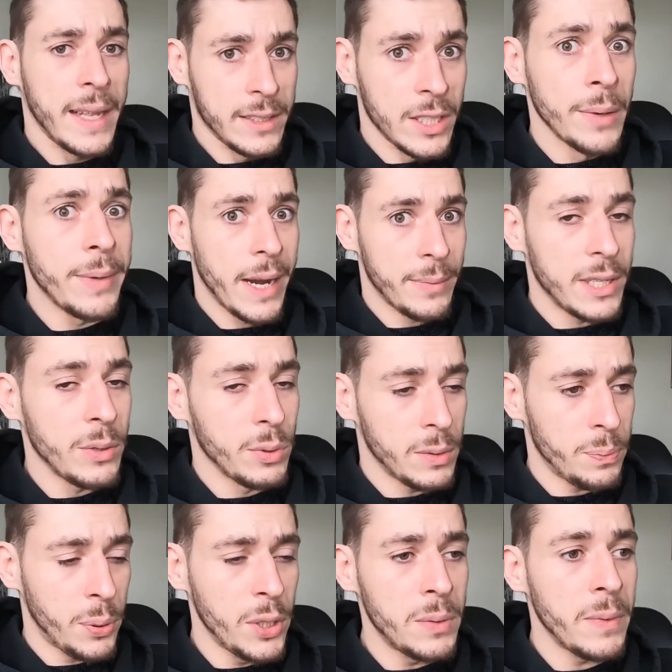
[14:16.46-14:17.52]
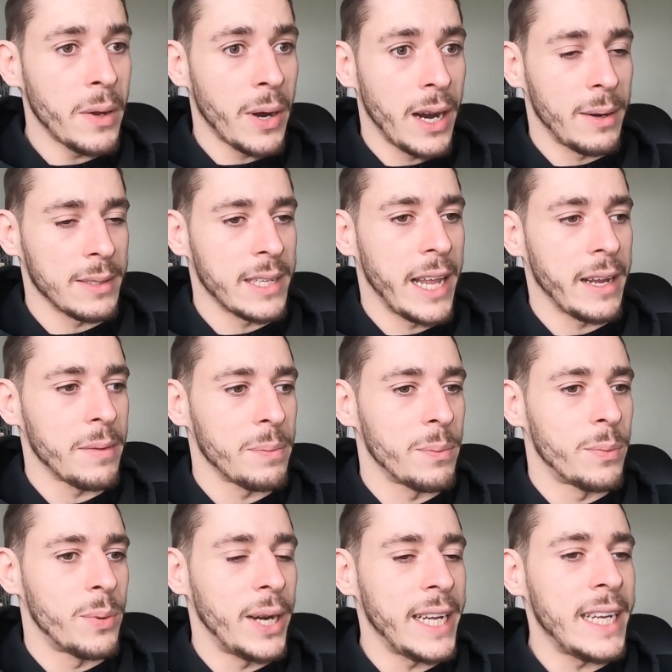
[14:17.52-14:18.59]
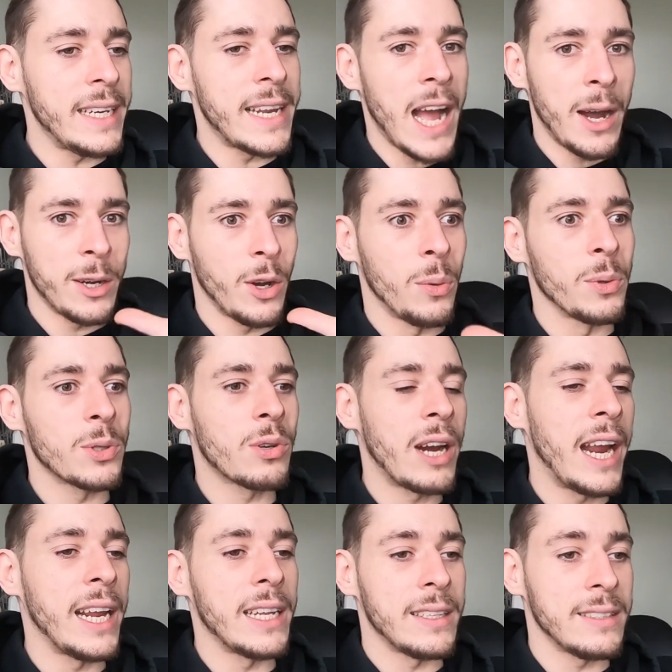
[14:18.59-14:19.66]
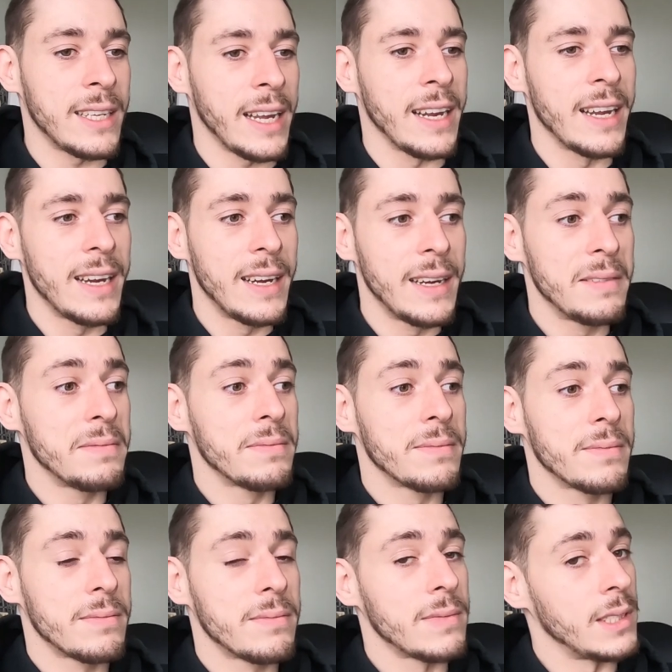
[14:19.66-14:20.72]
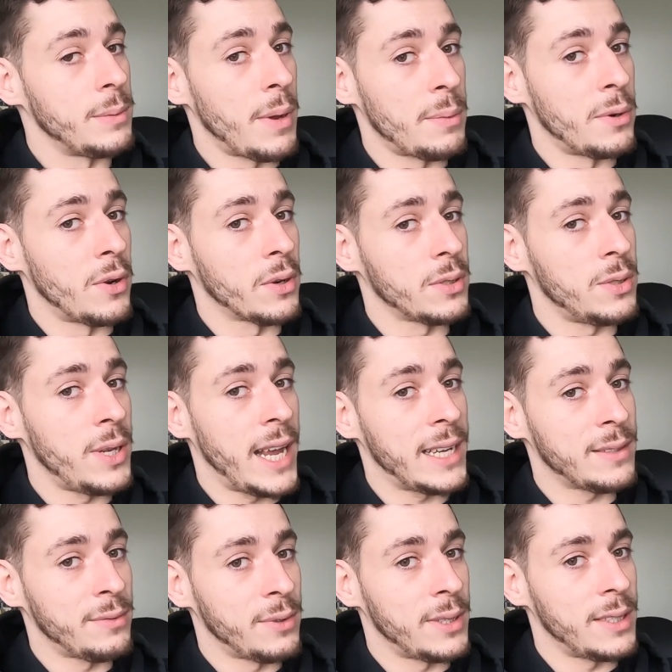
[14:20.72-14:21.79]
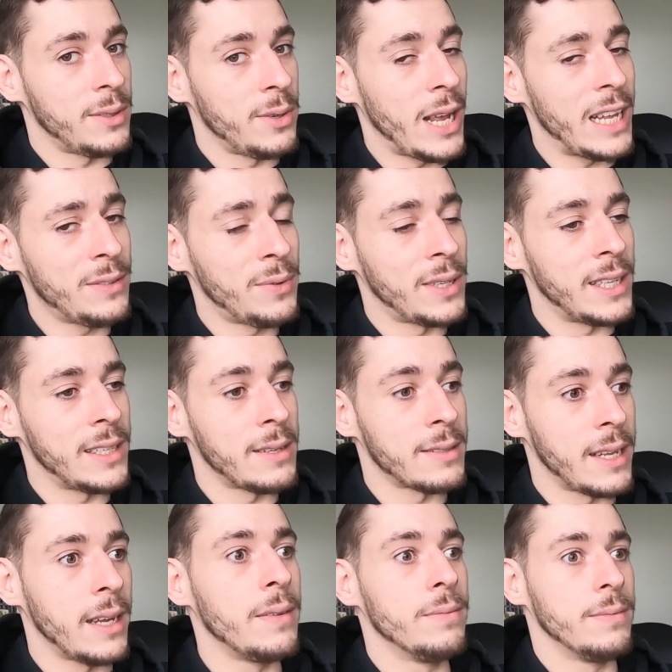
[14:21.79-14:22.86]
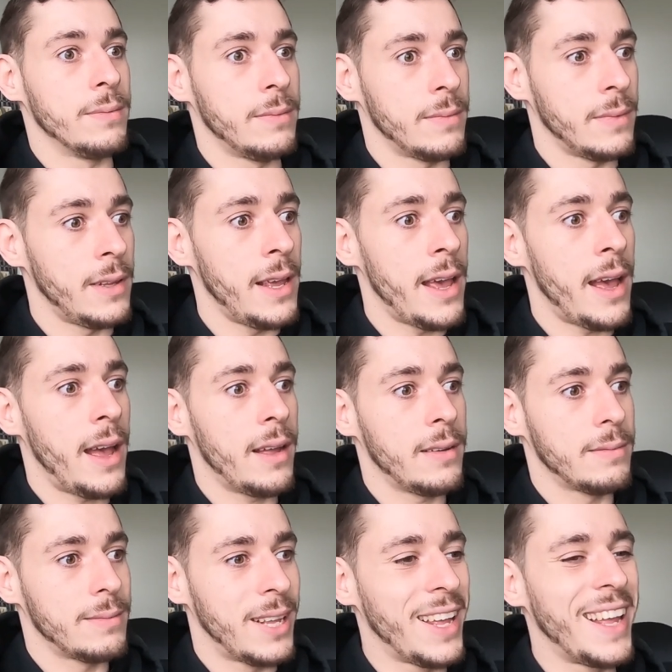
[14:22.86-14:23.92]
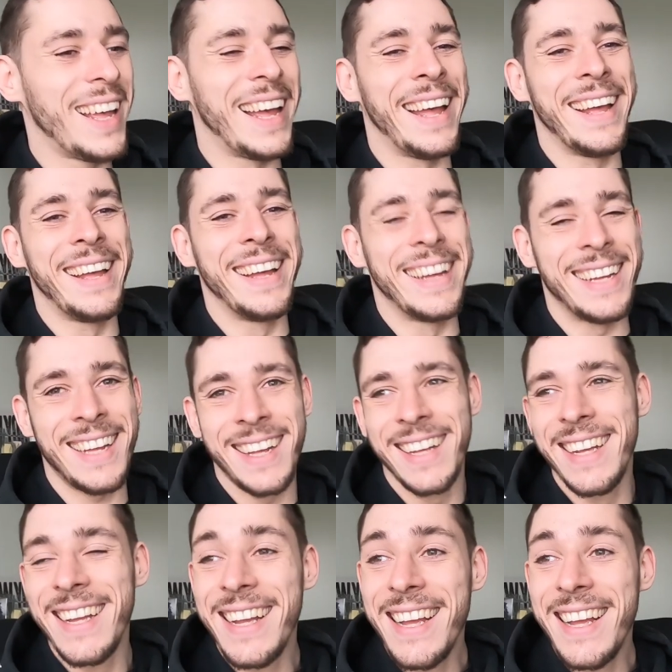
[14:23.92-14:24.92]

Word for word: And sometimes he would push me where I was like breaking down, almost crying. And he's like, Remember, August, you asked for it, you asked for this. I was like, yeah.